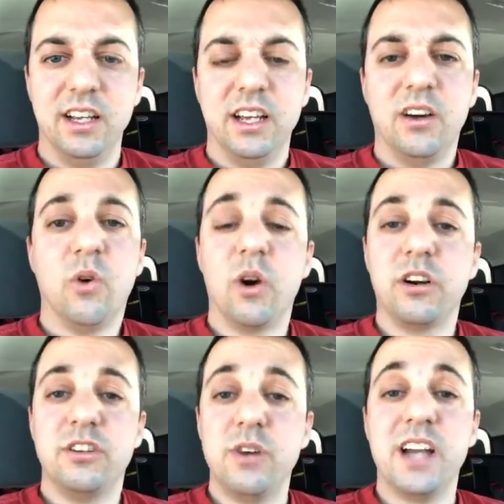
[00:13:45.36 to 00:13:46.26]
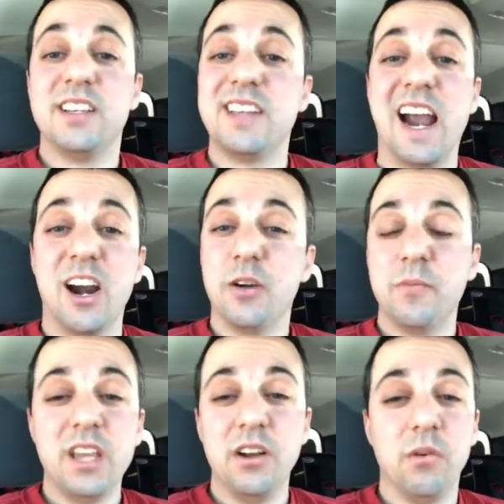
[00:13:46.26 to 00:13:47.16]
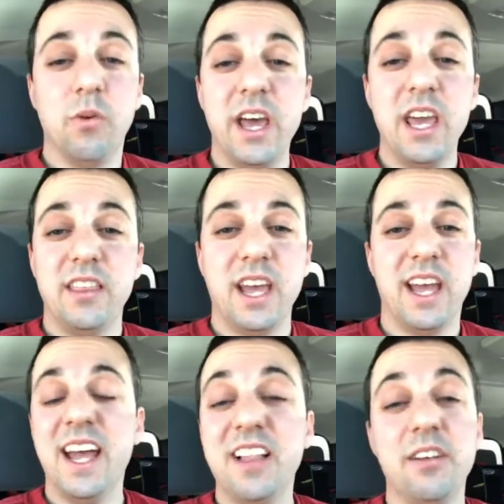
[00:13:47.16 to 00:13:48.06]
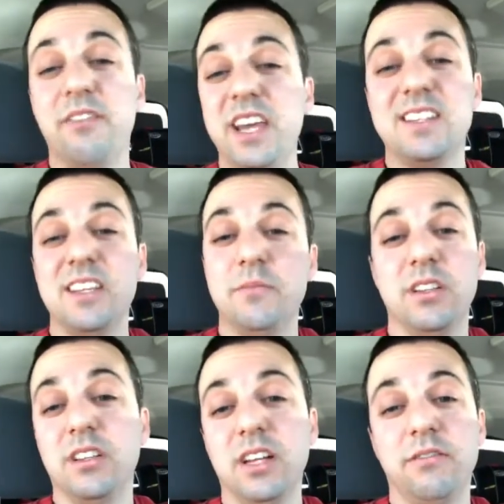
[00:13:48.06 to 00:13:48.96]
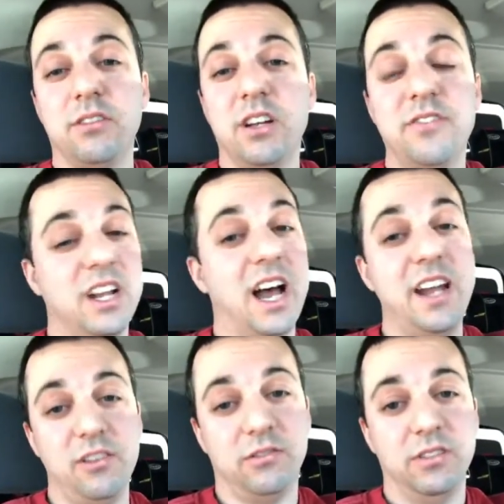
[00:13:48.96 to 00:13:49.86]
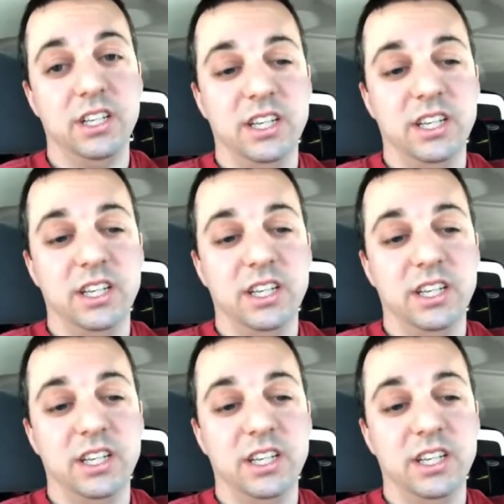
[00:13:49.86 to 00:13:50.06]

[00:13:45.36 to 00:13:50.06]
Or do I desire them in a way that elevates them to the level of an idol?